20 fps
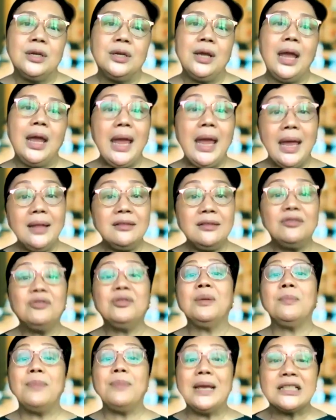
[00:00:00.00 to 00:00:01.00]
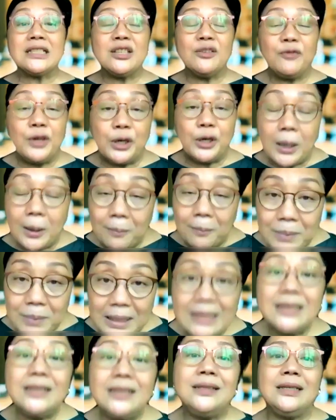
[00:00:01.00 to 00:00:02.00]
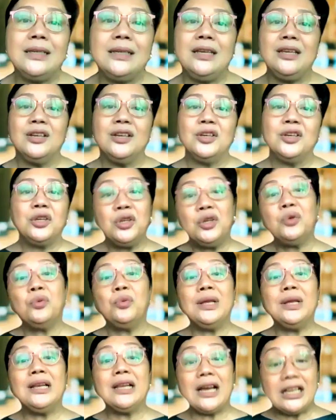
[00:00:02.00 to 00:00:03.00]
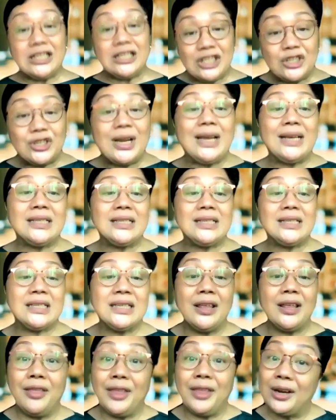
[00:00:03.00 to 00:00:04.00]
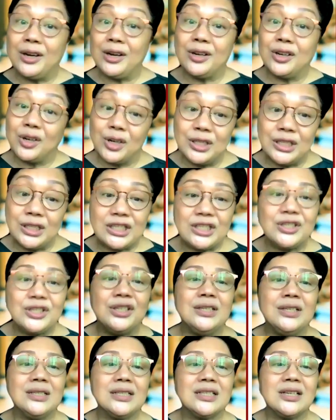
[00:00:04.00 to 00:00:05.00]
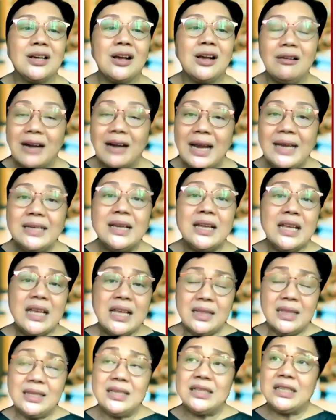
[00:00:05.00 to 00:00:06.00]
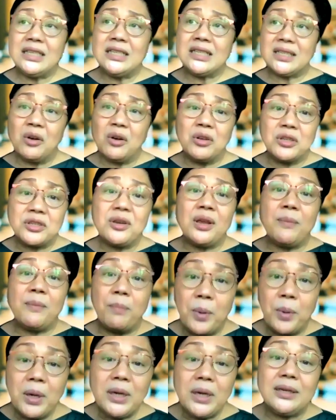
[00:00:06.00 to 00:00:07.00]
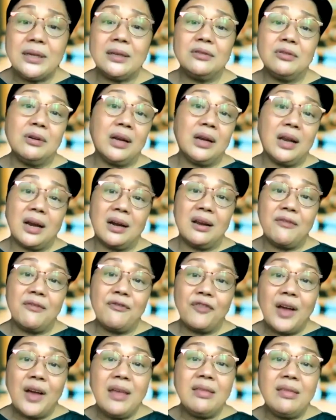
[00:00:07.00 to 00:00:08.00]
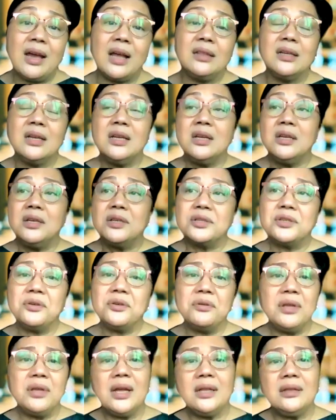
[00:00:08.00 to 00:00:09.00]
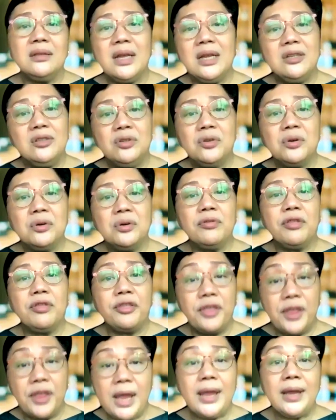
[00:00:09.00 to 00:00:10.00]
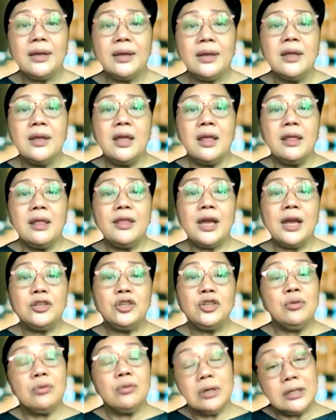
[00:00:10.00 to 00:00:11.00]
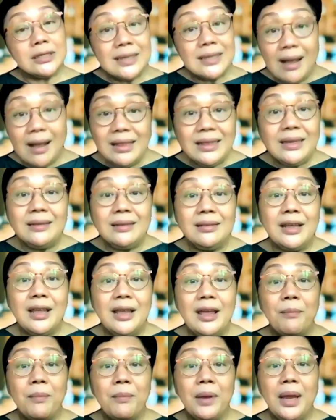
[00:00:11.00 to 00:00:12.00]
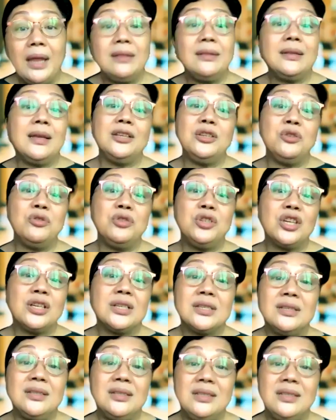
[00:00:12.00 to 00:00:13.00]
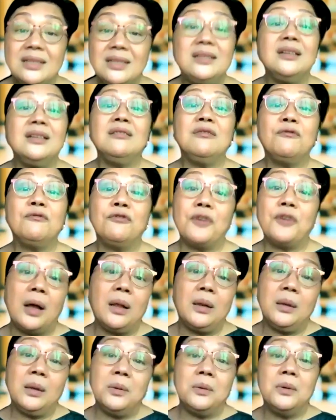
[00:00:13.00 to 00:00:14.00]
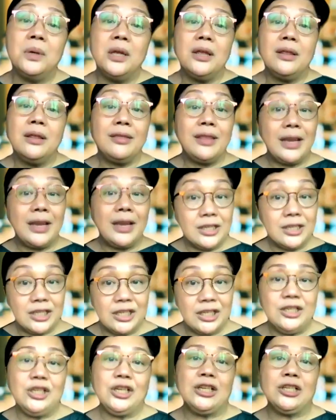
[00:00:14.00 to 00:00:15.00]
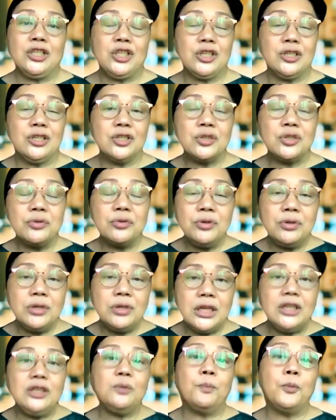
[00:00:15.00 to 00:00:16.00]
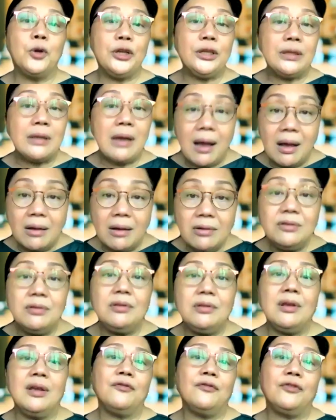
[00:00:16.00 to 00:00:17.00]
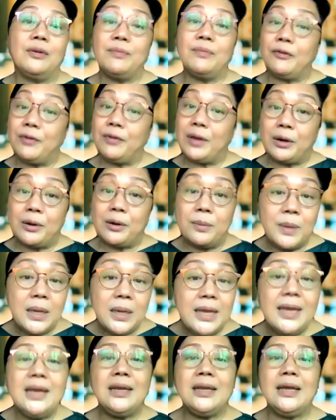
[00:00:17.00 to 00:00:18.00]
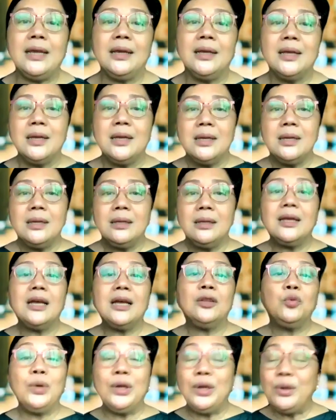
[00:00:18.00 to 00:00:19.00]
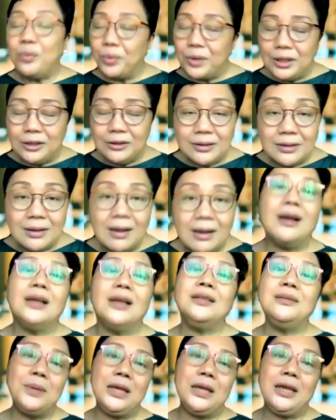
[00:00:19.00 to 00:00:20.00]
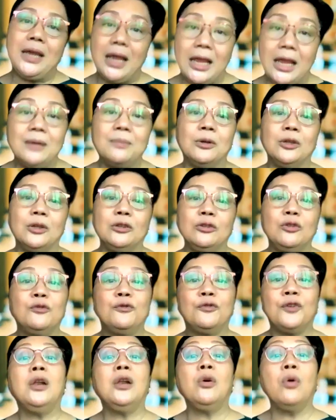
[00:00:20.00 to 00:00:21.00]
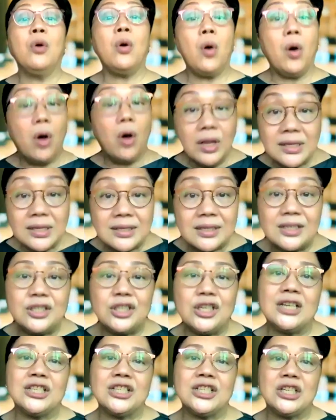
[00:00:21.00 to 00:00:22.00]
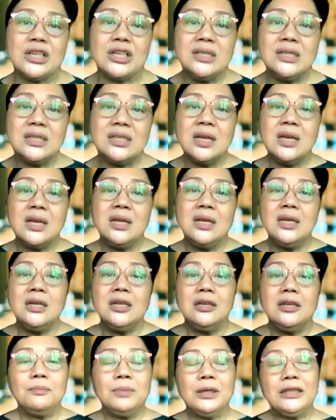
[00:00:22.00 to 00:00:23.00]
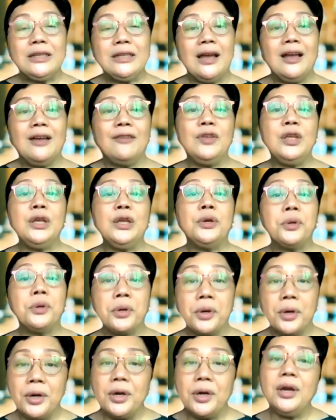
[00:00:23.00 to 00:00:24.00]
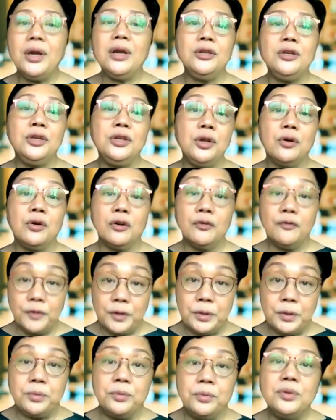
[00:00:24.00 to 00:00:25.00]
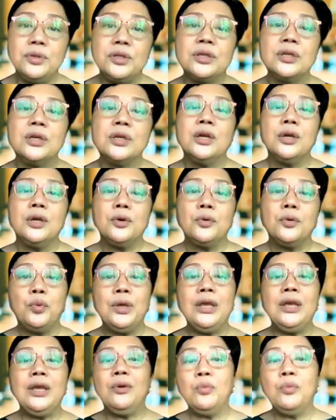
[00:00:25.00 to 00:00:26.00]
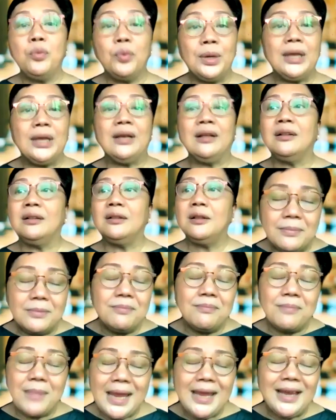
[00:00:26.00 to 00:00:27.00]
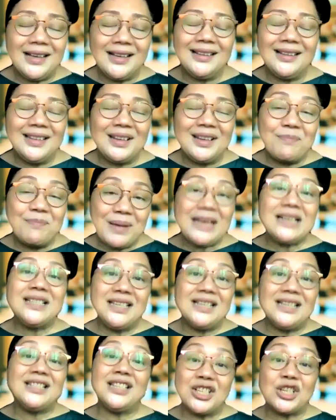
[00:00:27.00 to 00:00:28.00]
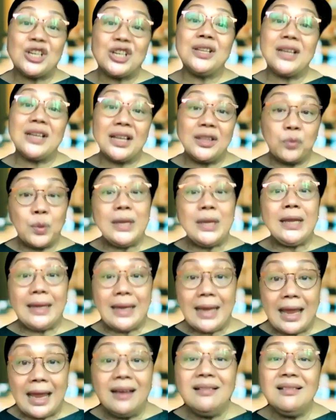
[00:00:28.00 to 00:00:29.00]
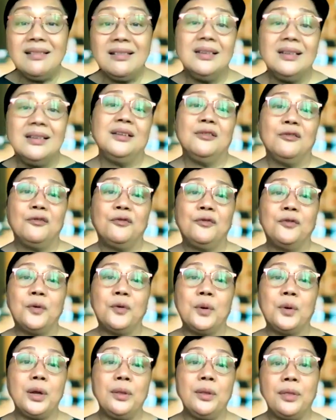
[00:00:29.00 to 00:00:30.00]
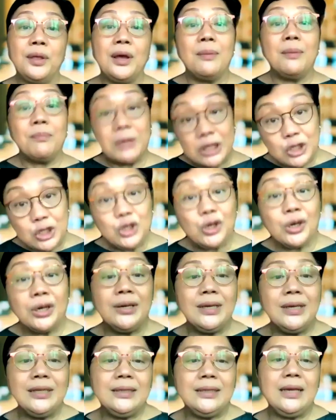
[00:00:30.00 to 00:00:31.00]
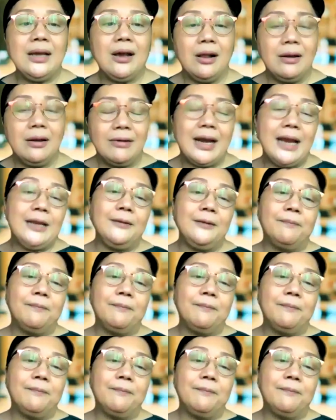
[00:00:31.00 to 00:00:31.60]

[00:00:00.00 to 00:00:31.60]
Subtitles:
And to the best of your ability, you will address their concerns, all right? This is also important to clarify that so that they don't think that you consulted them and then you just didn't follow their suggestions. So you need to point out to them from the very beginning that we will not be able to follow all suggestions, but having heard your views, we will make the best decision that we can for the majority, all right?